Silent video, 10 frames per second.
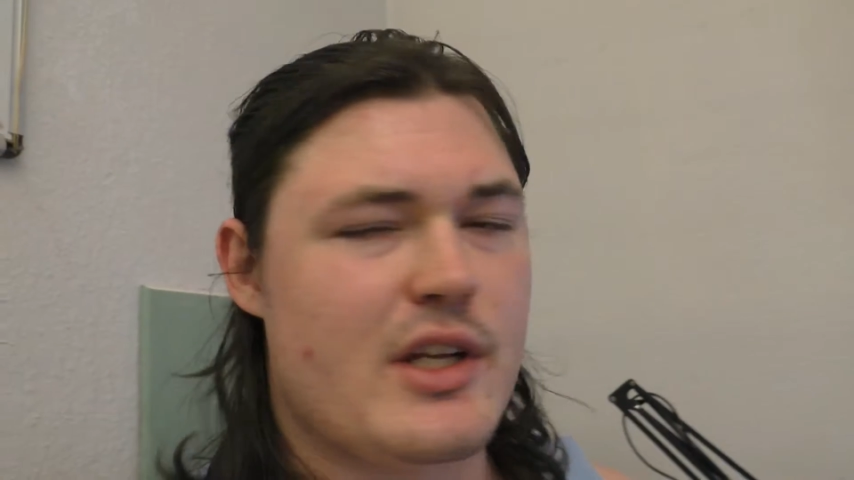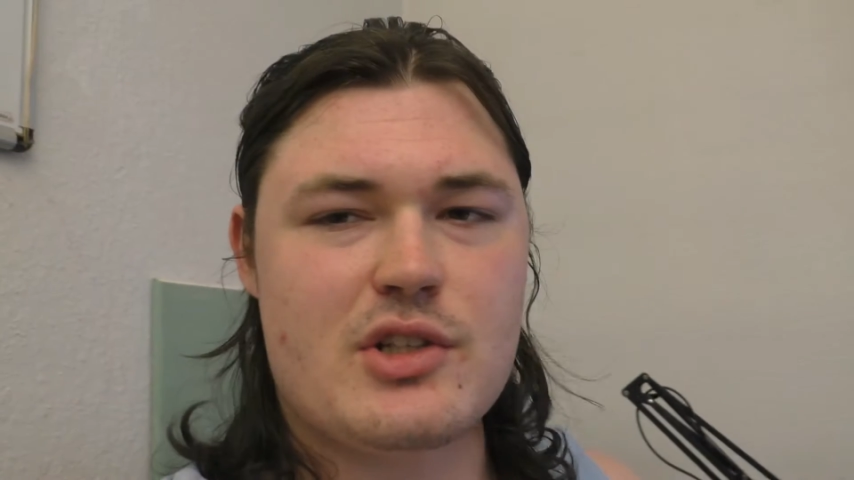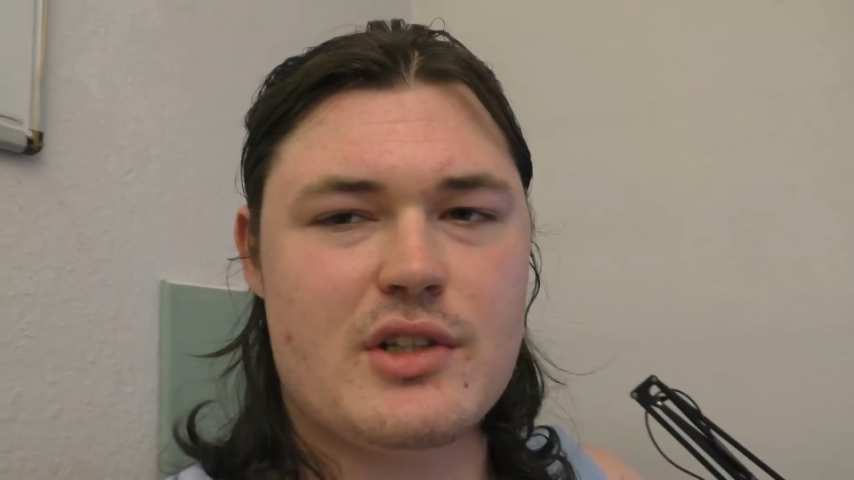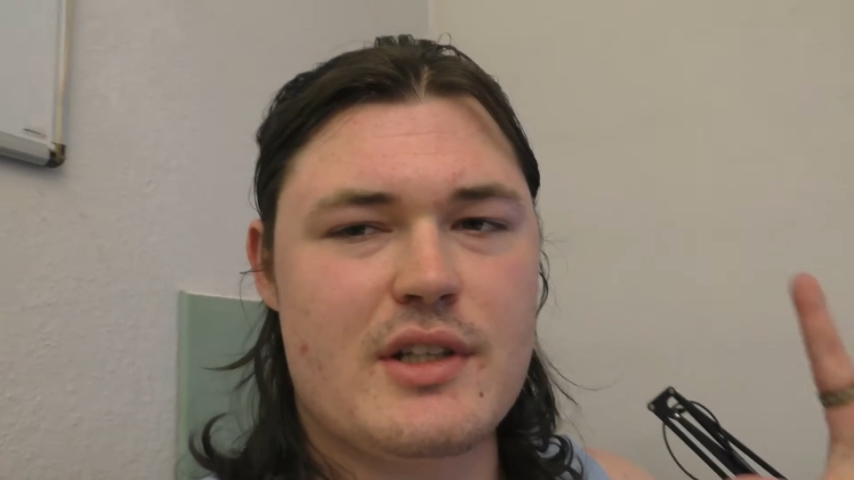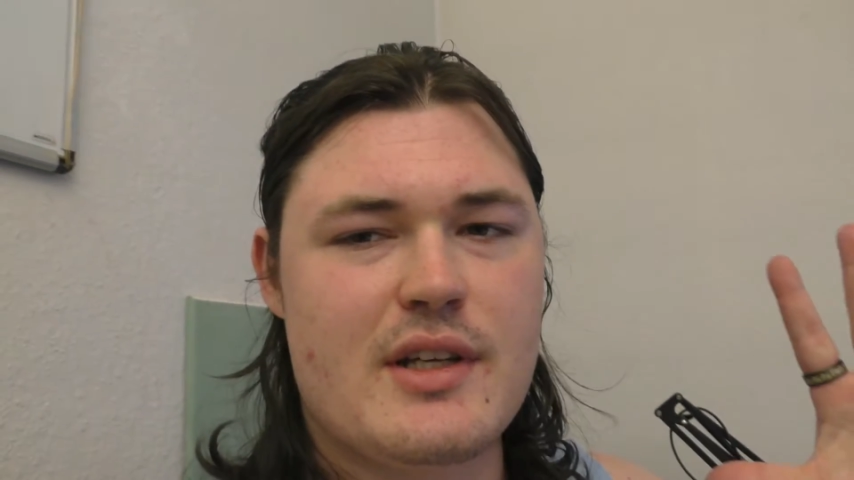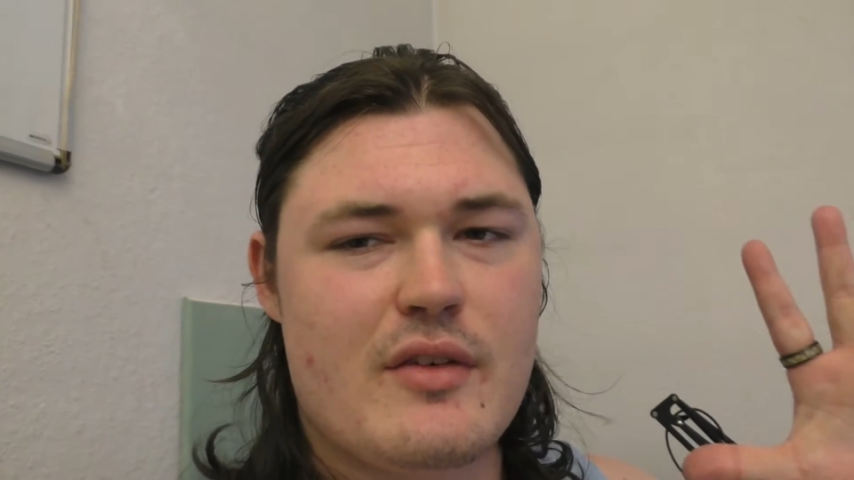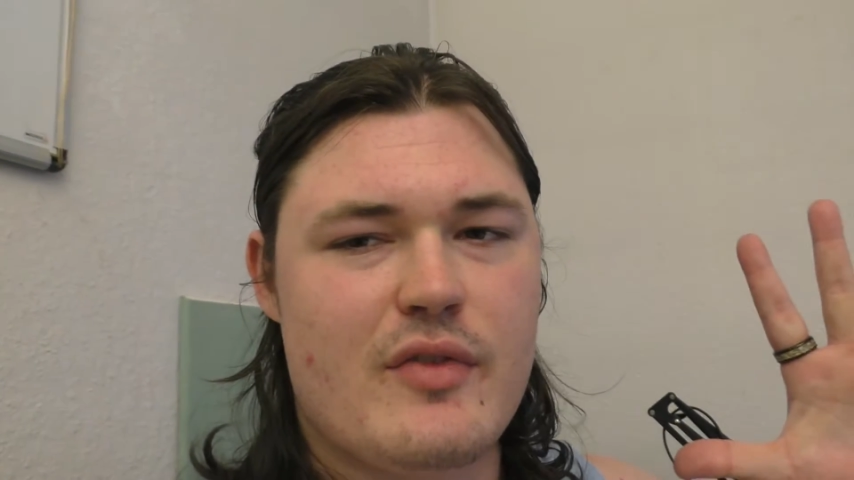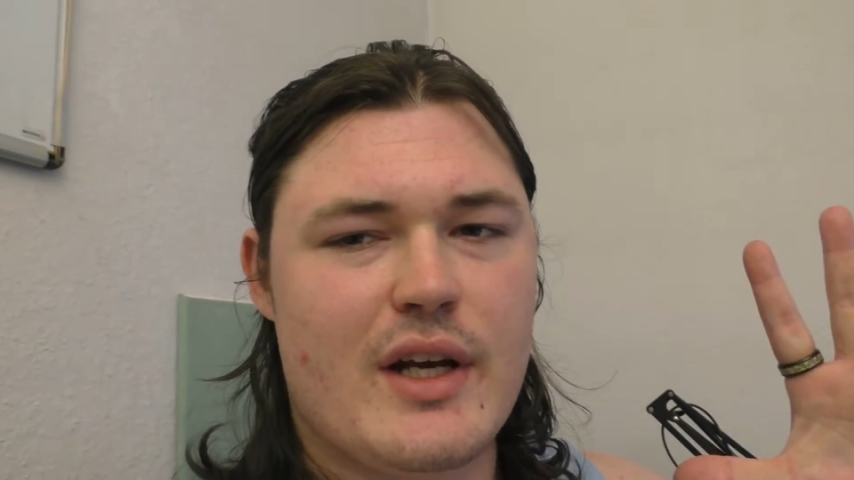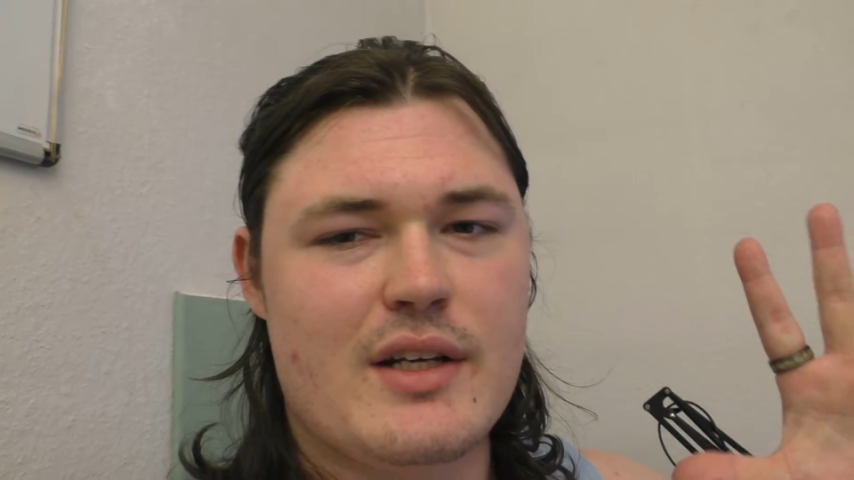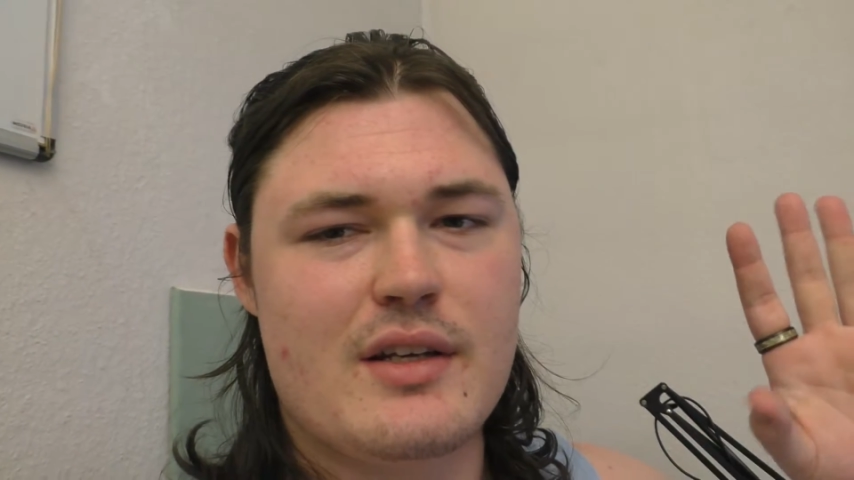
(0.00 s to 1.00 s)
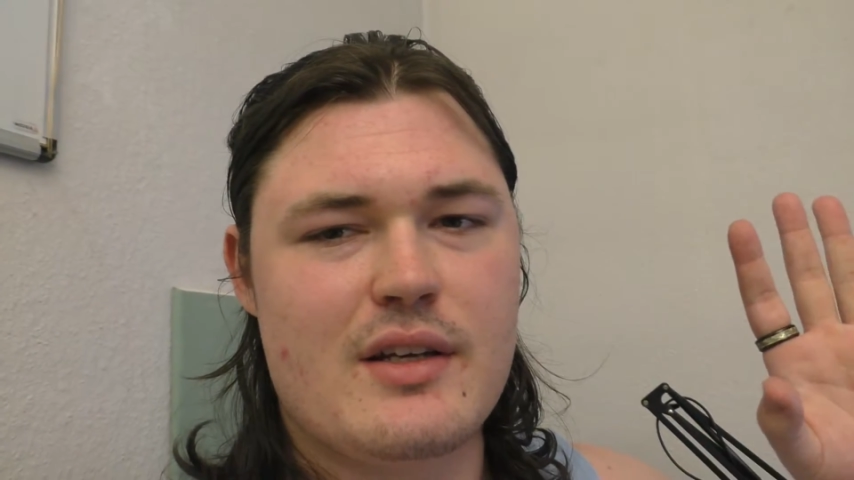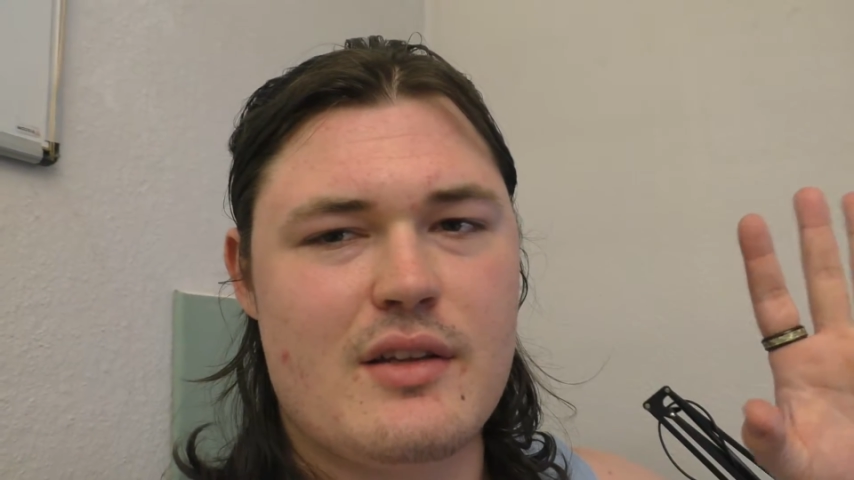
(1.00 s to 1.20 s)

actually affect